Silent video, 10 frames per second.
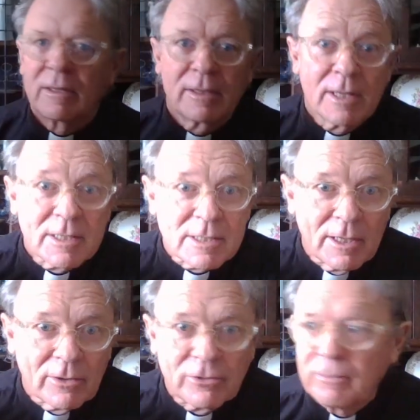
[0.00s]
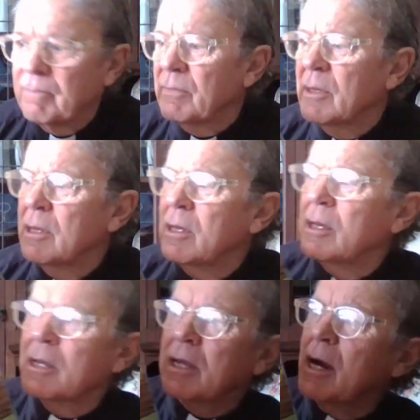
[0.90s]
Next house.
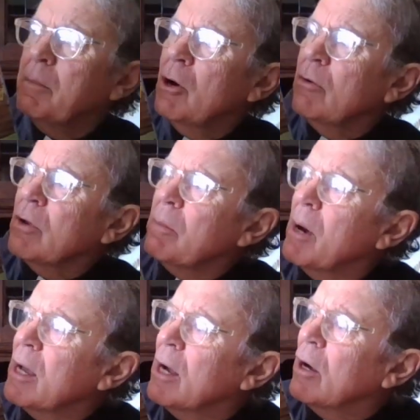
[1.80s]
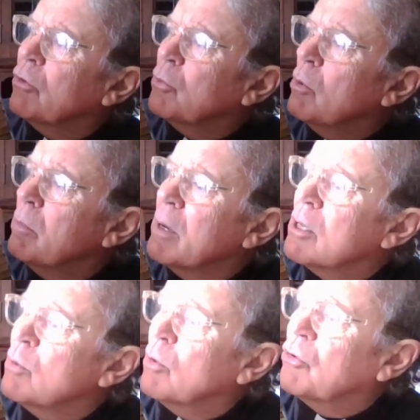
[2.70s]
Come over to my house. We'll
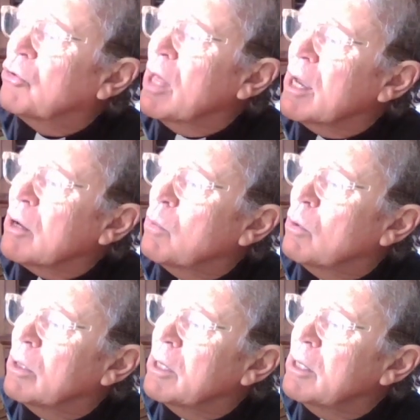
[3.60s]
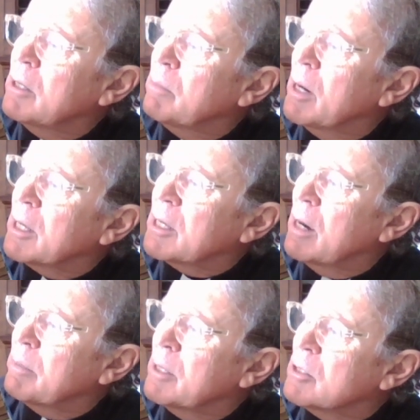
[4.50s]
make you a snack. We'll eat in my
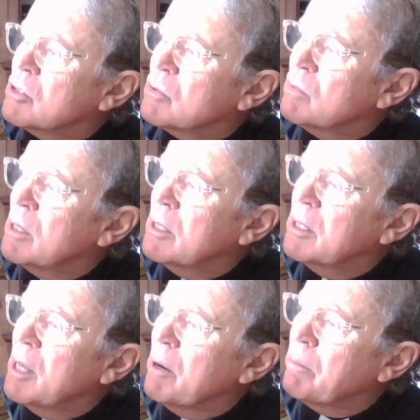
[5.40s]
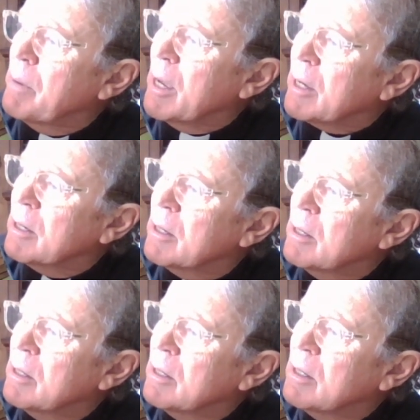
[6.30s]
cubby. It's hidden out back.
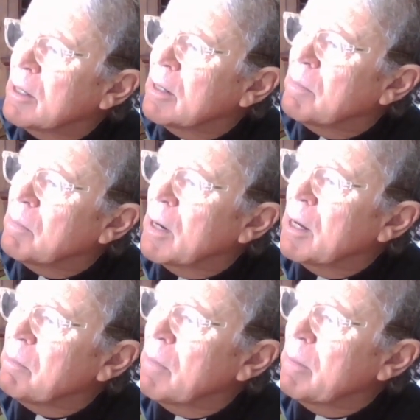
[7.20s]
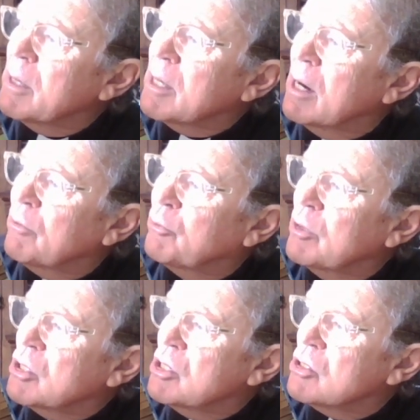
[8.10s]
My mummy can't
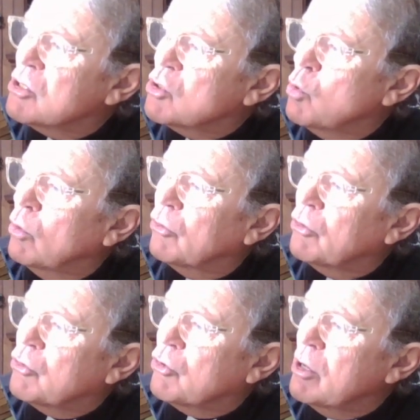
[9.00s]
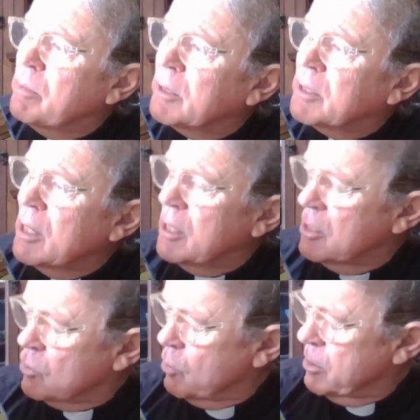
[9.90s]
fit. She's as tall as a tree. But Daddy
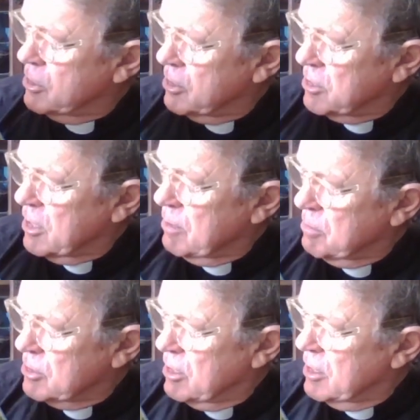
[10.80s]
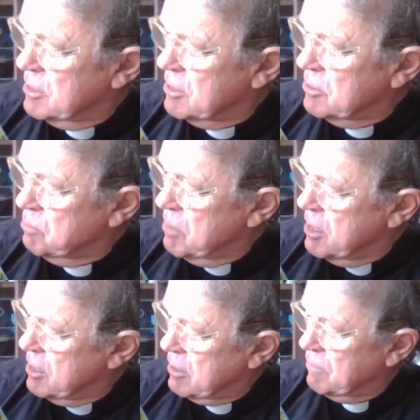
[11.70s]
is almost the same size as
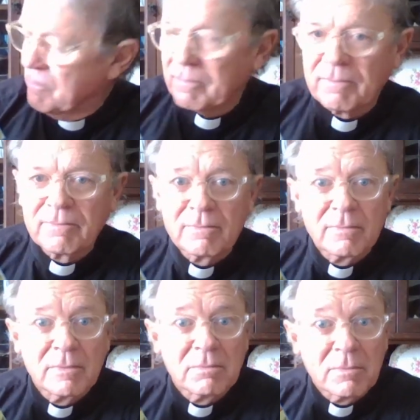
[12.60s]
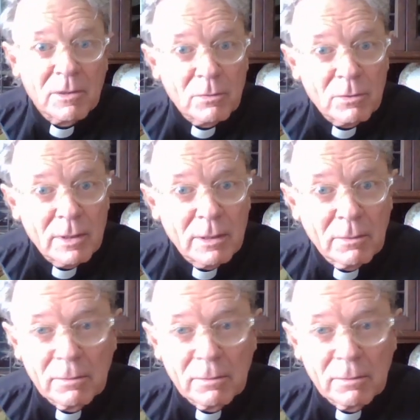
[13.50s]
me. Wow.